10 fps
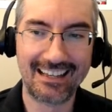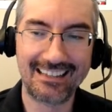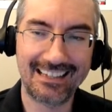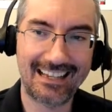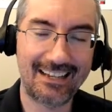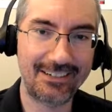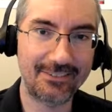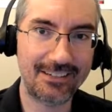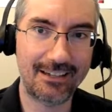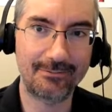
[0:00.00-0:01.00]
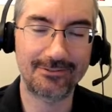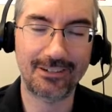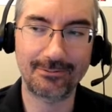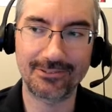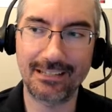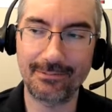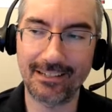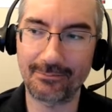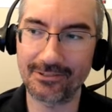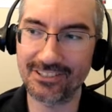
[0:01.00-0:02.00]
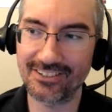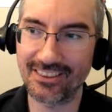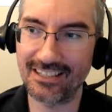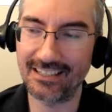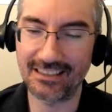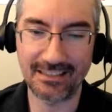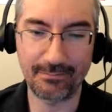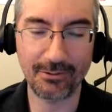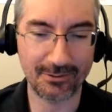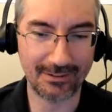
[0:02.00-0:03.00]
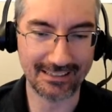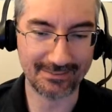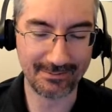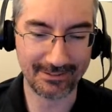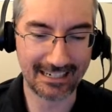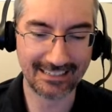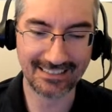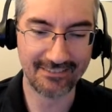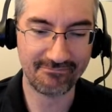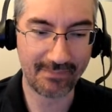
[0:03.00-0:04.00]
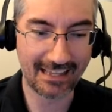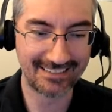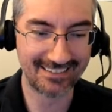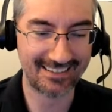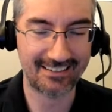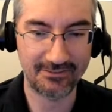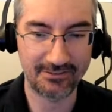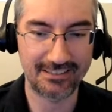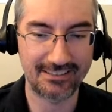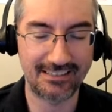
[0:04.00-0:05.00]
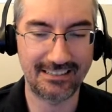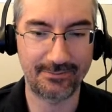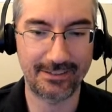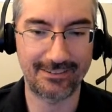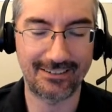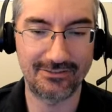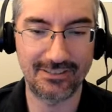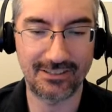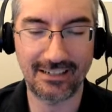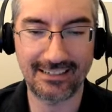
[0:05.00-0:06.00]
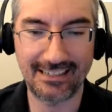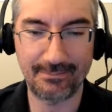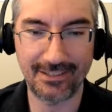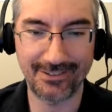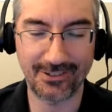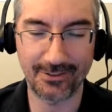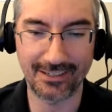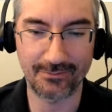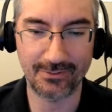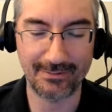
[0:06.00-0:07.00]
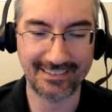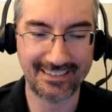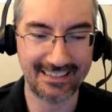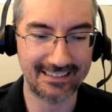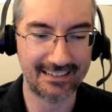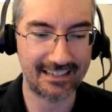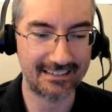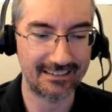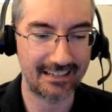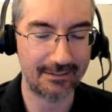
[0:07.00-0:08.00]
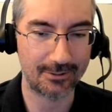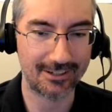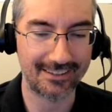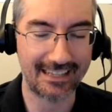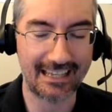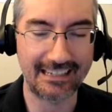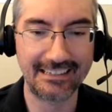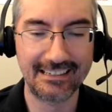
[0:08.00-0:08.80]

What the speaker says: Yeah, I have enough trouble keeping up with just the pull requests, people that actually have patches that we need to figure out, how to keep those going on FreeBSD and work on that.